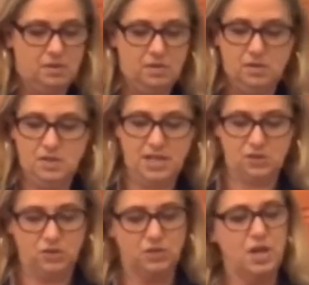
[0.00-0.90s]

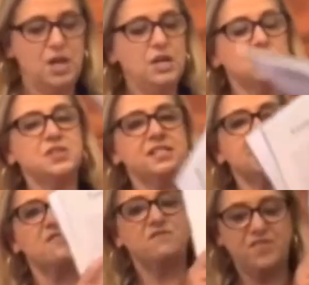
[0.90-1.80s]
deserts. So this is
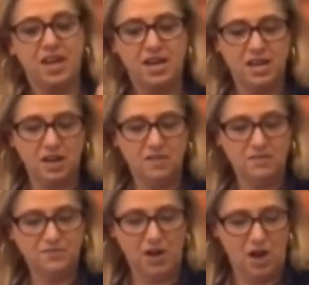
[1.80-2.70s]
a fennec
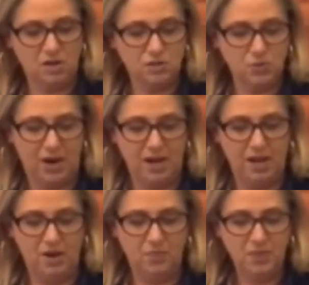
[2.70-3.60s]
fox right
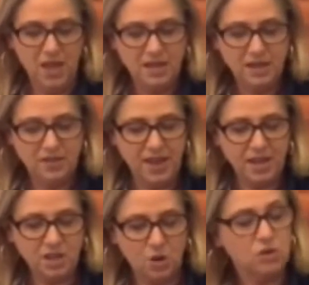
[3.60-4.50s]
here. Now they can
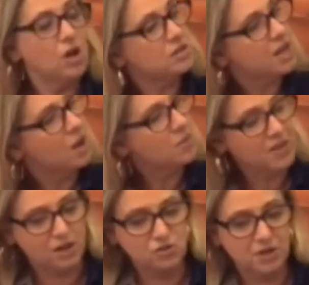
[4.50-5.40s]
go a long time
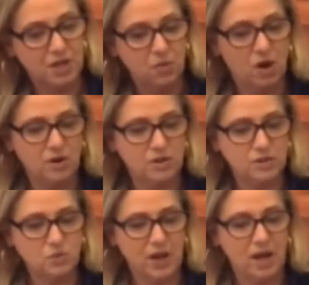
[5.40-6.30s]
without drinking water as
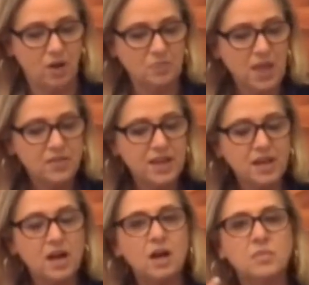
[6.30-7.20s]
well. They
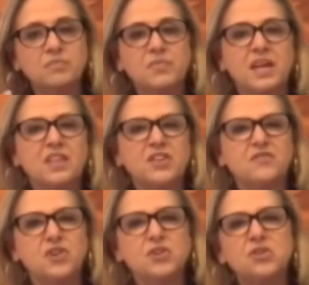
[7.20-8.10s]
come, they get their
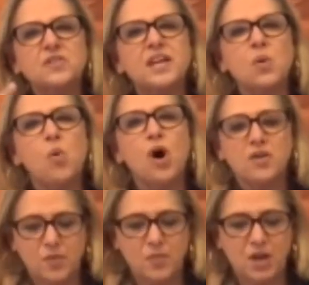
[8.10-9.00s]
food and they get water
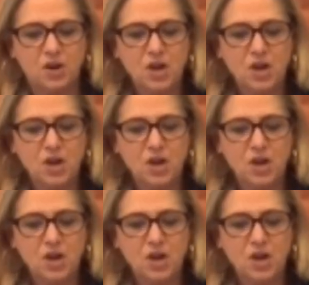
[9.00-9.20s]
from their